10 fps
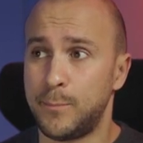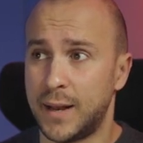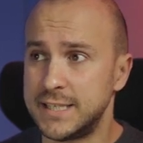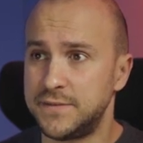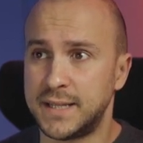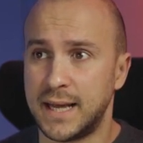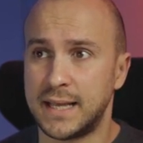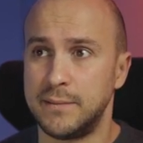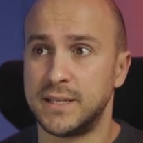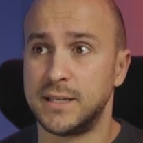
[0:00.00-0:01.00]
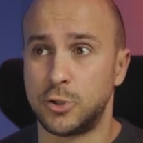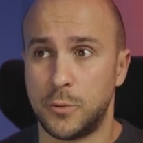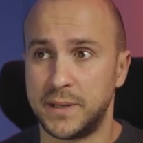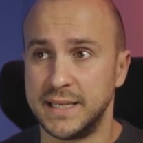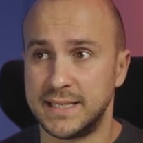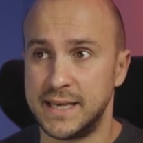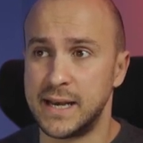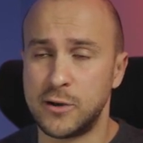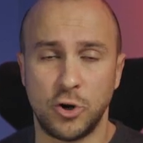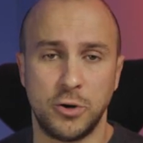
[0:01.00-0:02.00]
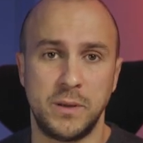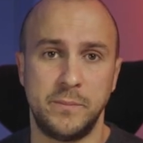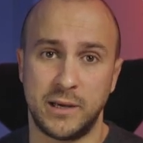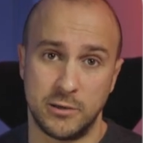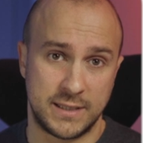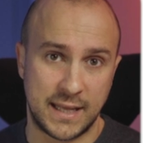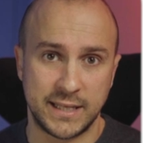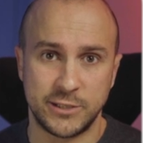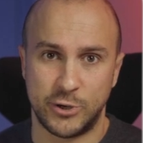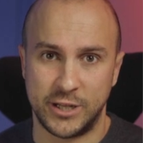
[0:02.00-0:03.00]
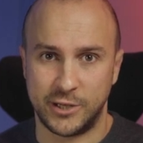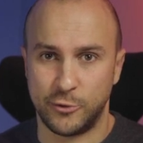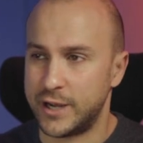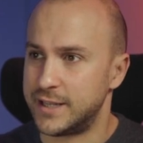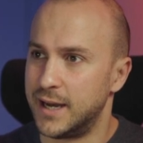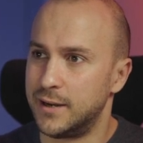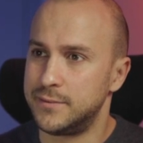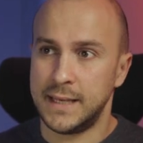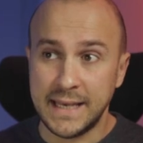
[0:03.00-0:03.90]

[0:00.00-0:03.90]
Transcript: plus we tell him that the topic is gig economy because that is trending right now.